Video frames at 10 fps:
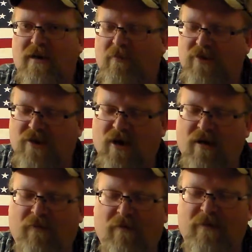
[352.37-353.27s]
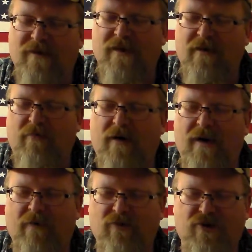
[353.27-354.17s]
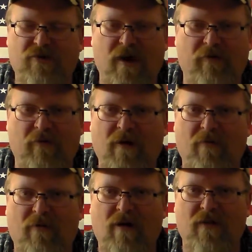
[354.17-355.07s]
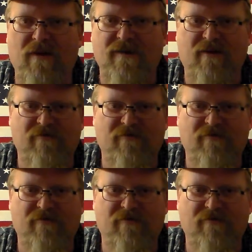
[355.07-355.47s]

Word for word: I'm sorry if I missed anybody. I'm just trying to remember all this.